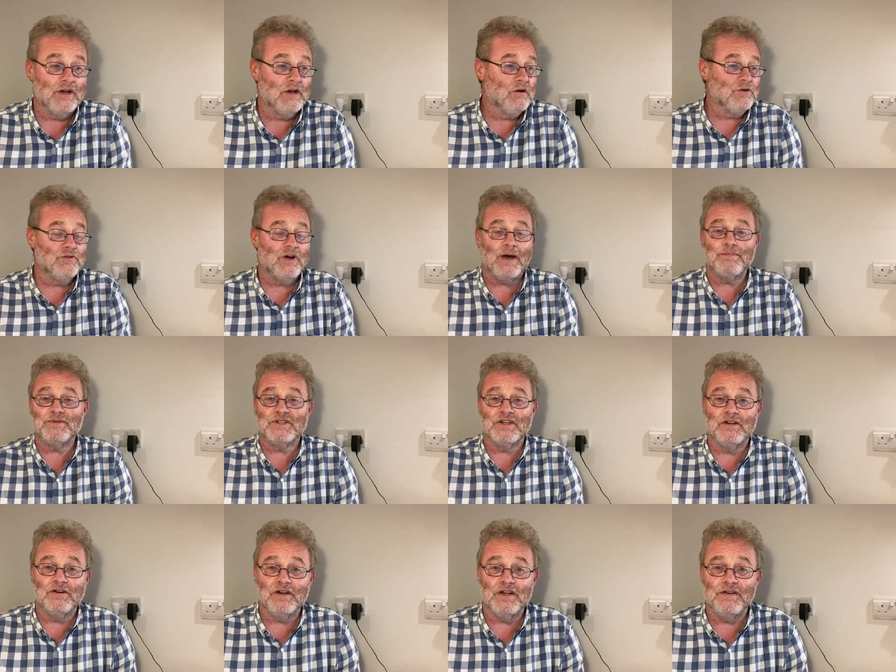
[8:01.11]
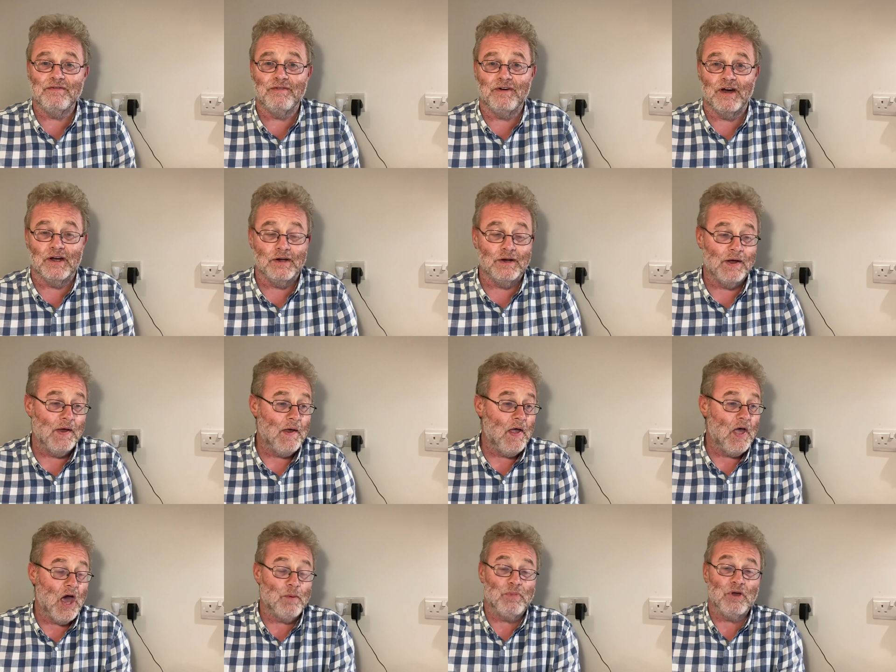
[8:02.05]
It'll do absolutely fine.
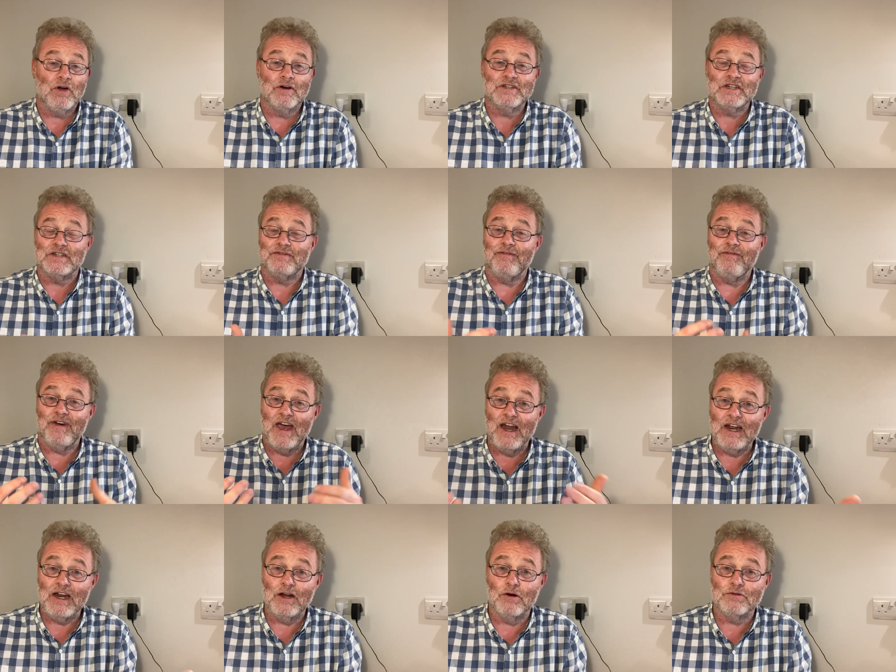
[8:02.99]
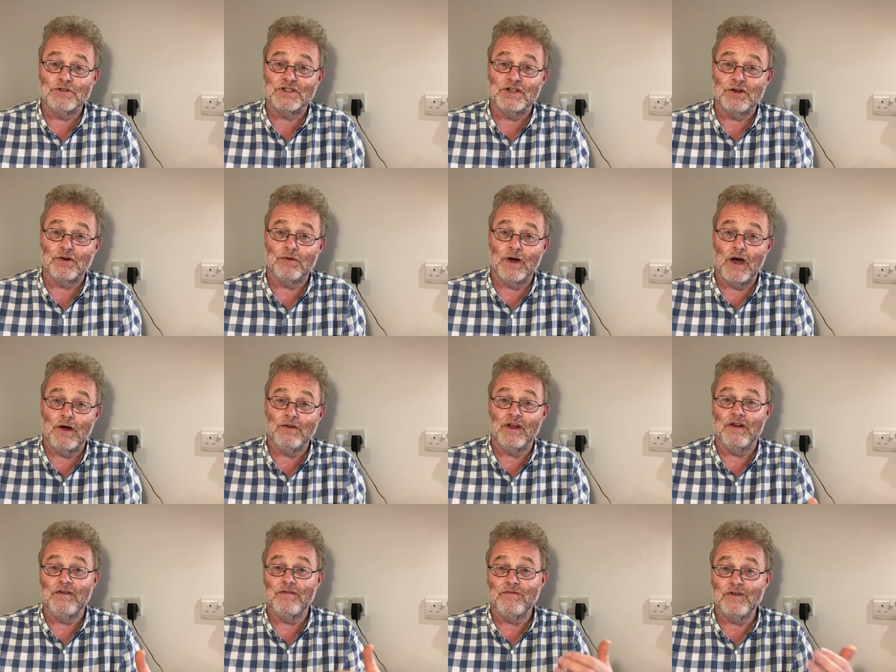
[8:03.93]
And because it's fairly low to the ground
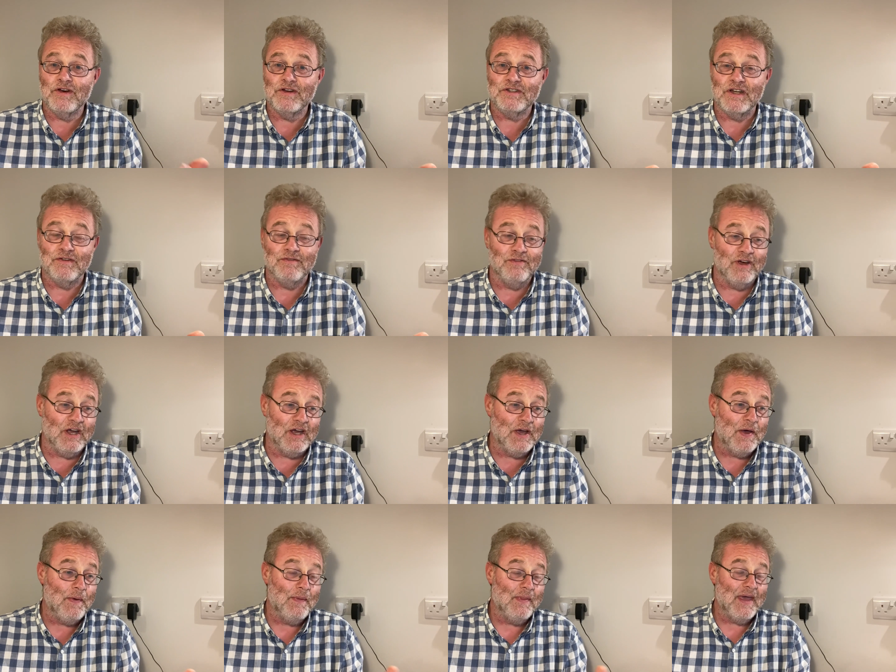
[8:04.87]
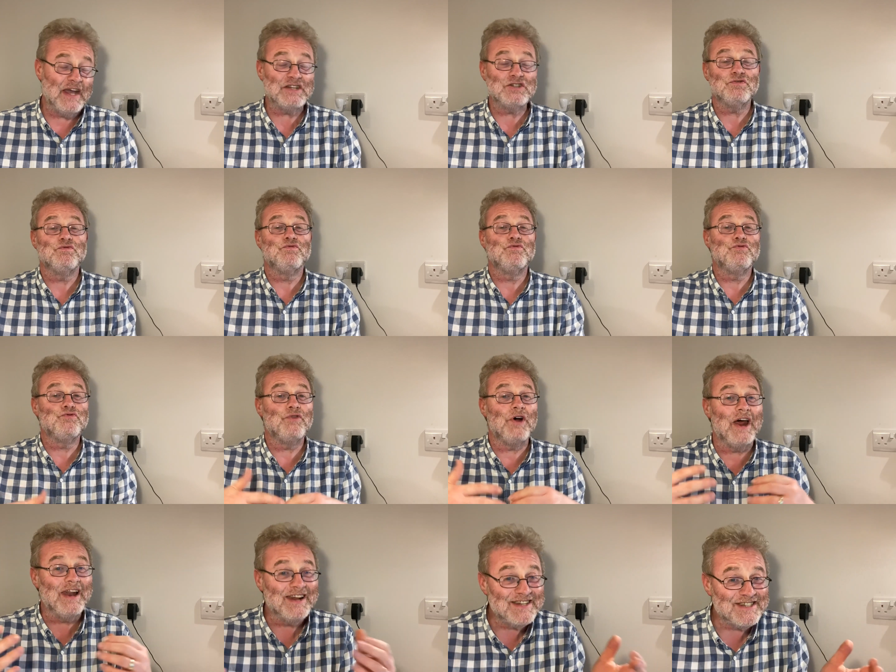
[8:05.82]
and inverted V, it's
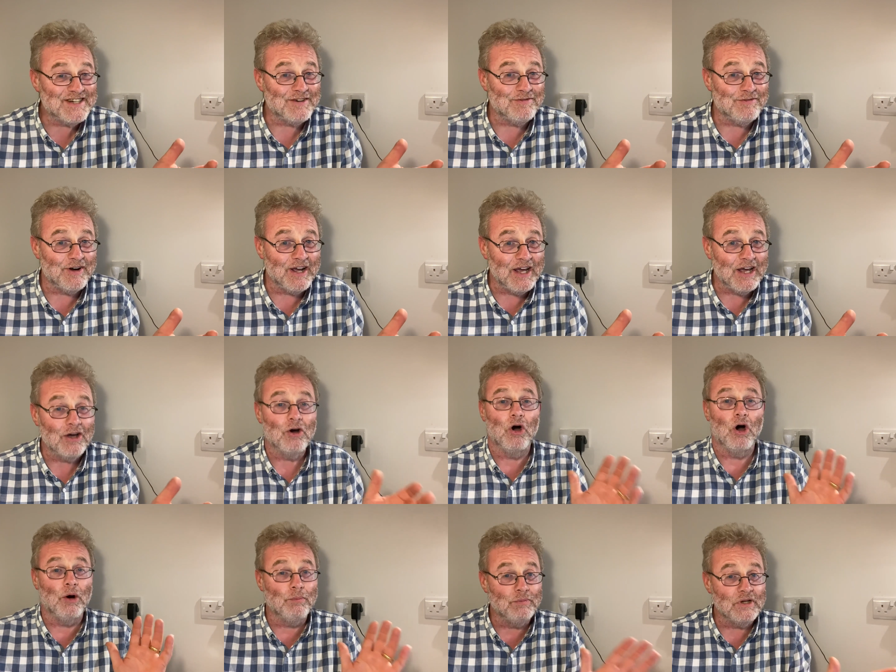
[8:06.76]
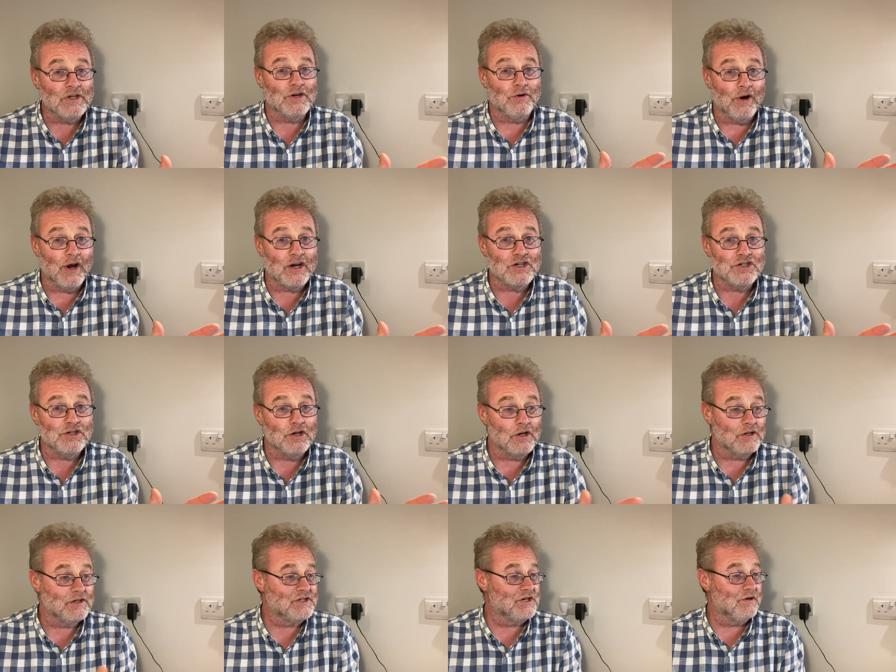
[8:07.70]
relatively
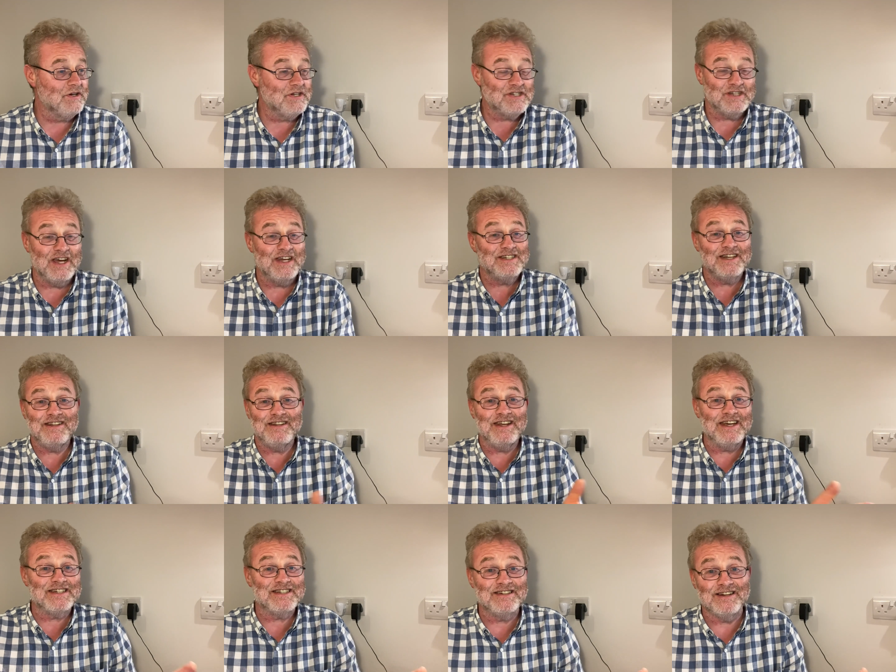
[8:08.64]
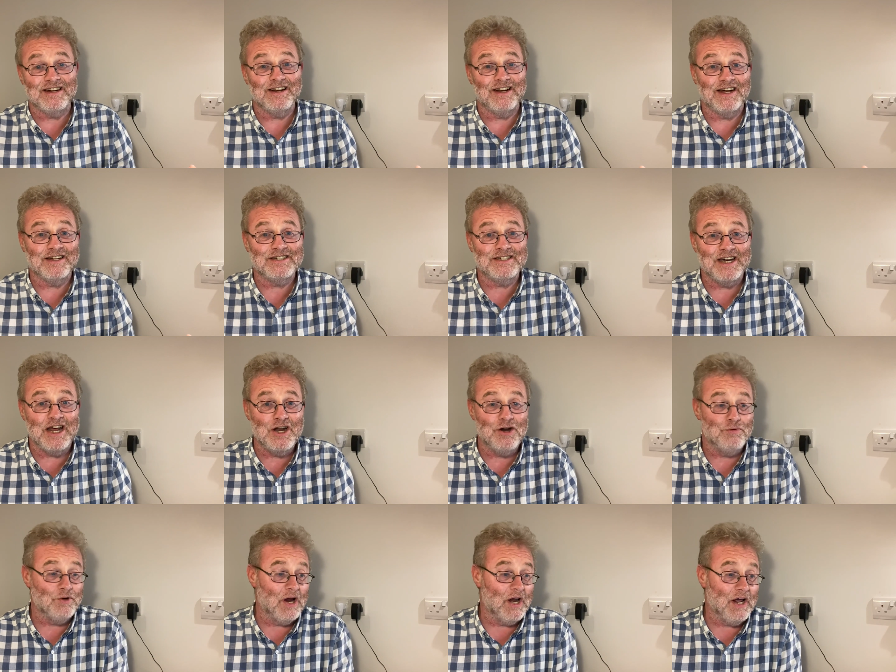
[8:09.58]
omnidirectional. So it's it's a decent little
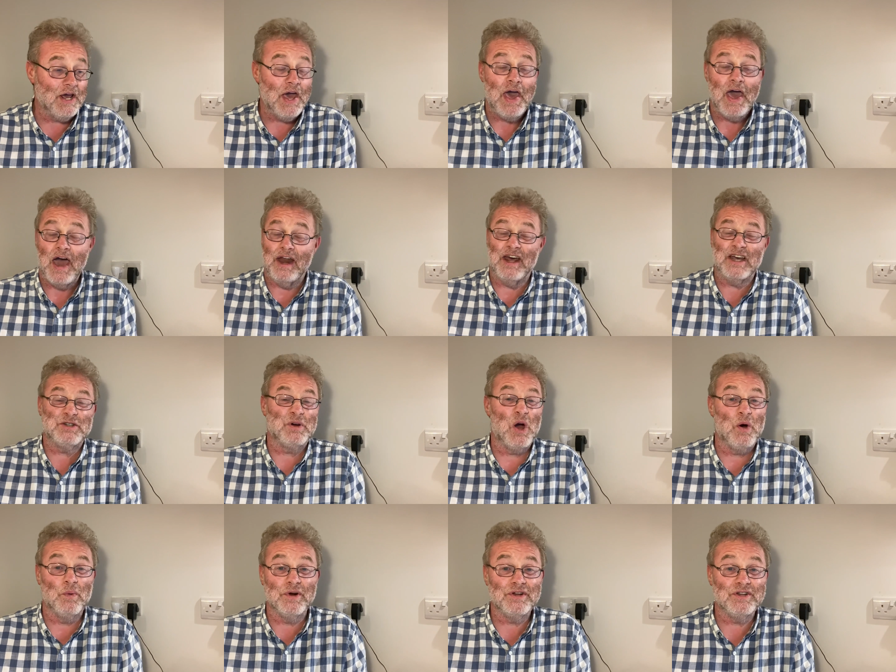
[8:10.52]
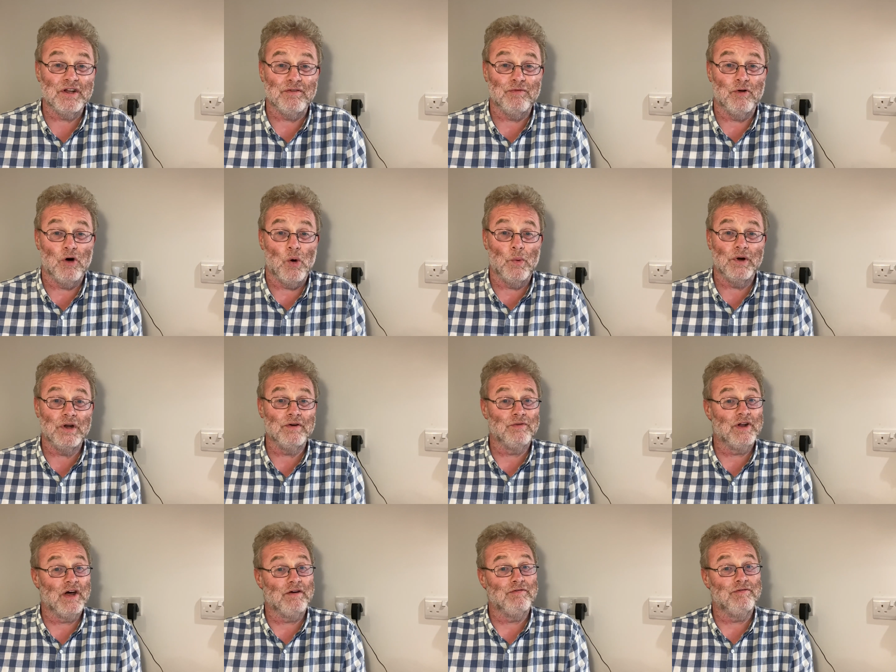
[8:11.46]
antenna really. And that's what I want it for. I want it
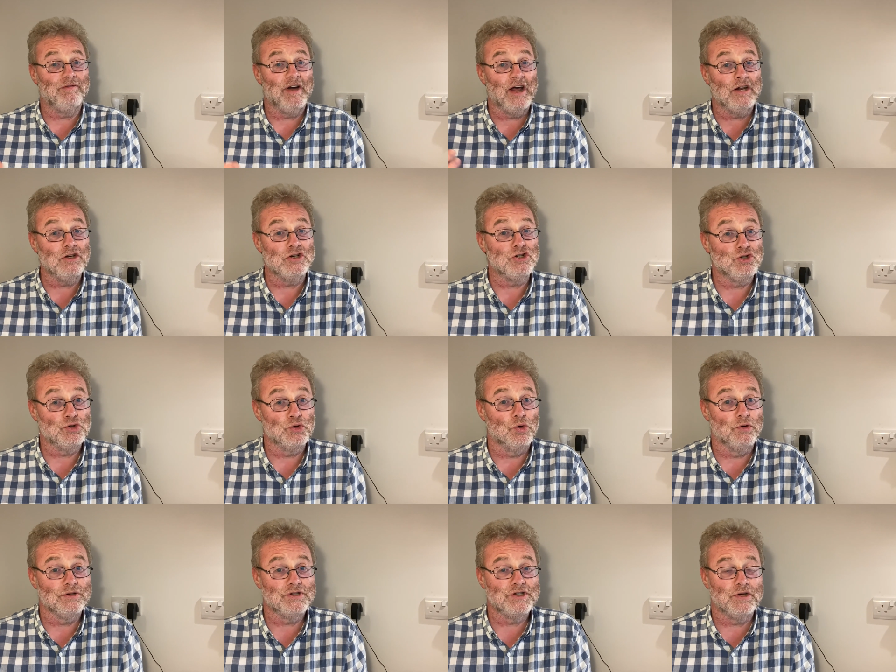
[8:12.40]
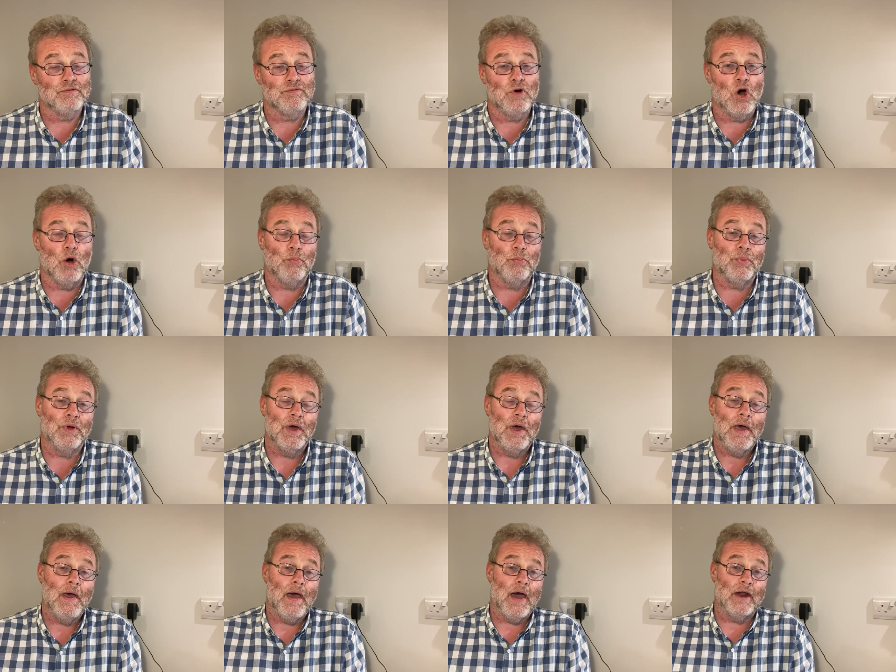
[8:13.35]
for that fairly short sort of hop.
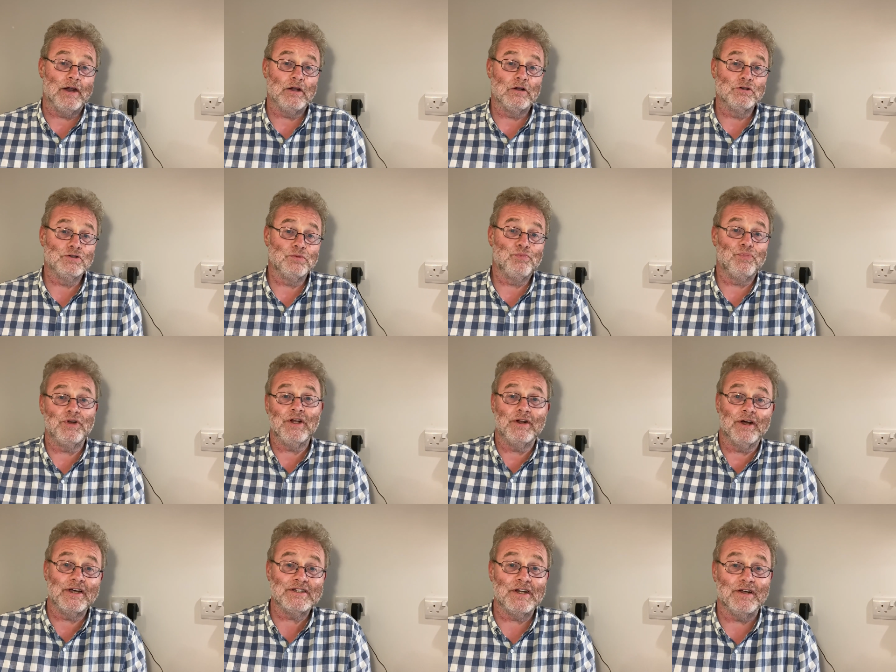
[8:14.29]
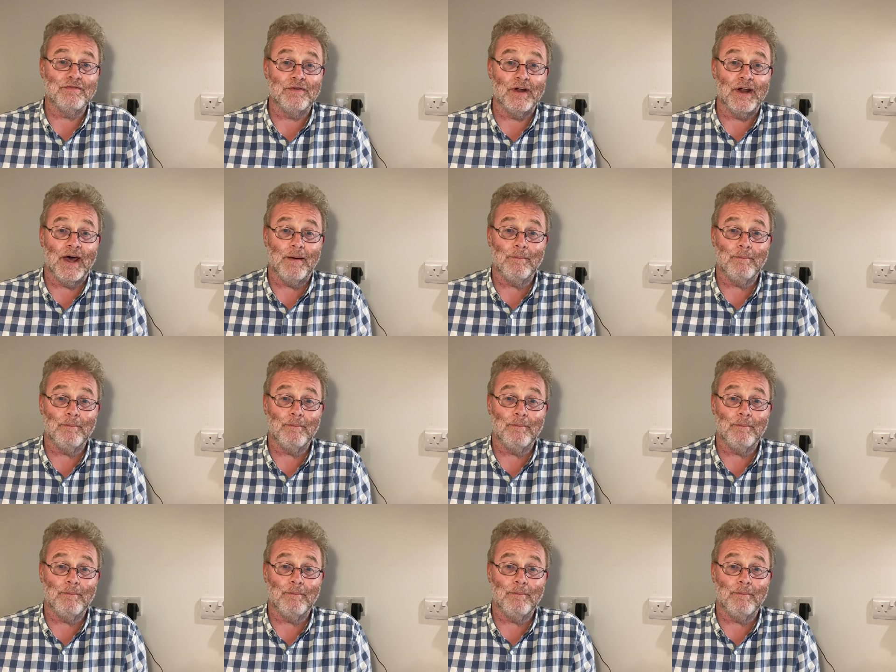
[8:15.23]
And it'll do pretty nicely for that.